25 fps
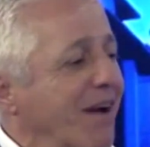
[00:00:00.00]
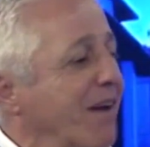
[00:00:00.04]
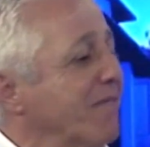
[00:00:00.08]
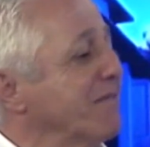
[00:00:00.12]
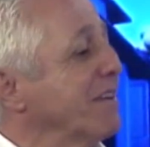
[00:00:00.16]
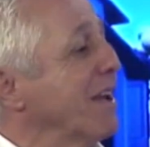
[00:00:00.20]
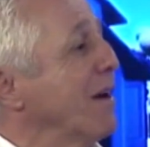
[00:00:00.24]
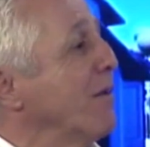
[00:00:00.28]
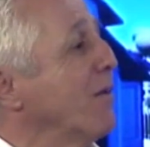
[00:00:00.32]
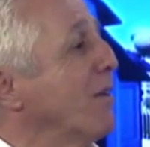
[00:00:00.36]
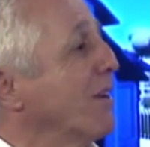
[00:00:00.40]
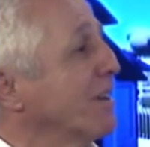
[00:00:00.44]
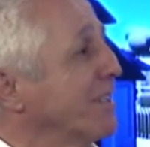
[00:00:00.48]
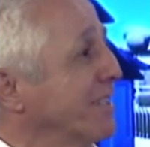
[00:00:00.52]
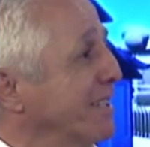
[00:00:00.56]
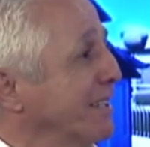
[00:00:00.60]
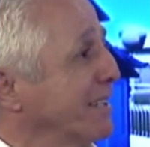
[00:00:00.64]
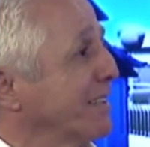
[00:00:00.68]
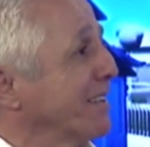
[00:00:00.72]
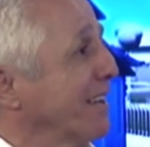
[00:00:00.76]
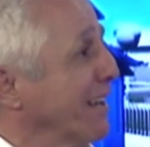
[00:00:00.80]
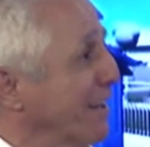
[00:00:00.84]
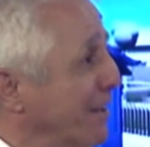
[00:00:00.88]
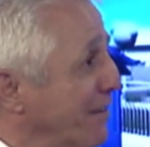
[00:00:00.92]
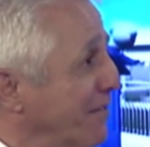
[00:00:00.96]
I have no
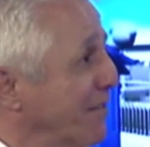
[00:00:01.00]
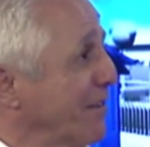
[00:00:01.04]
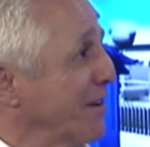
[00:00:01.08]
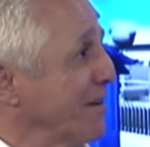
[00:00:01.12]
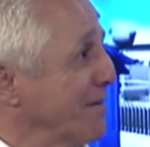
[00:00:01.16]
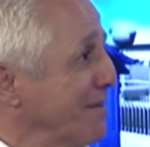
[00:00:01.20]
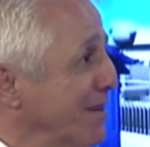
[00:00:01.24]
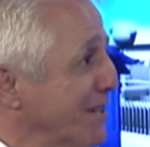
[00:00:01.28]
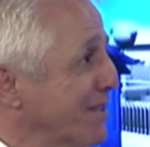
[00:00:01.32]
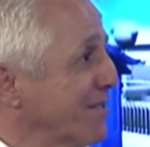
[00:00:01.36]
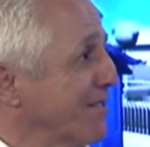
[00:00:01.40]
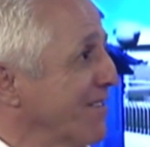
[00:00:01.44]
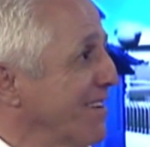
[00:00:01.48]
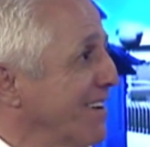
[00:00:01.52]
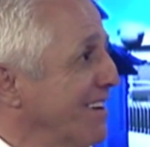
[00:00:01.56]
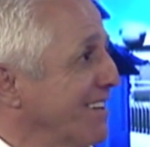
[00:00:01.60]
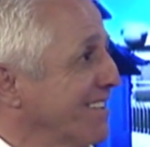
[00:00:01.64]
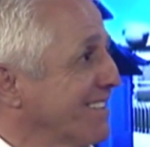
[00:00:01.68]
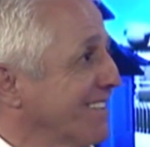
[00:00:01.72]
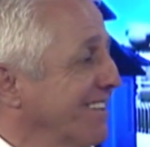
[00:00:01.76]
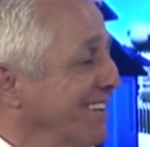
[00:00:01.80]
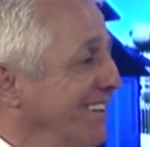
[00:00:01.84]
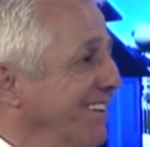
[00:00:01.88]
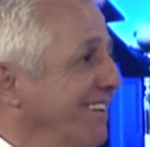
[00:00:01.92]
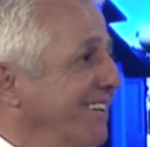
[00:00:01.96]
idea. Thank you very much for
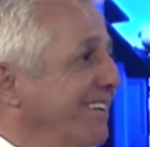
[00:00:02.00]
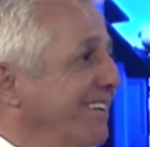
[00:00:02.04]
asking.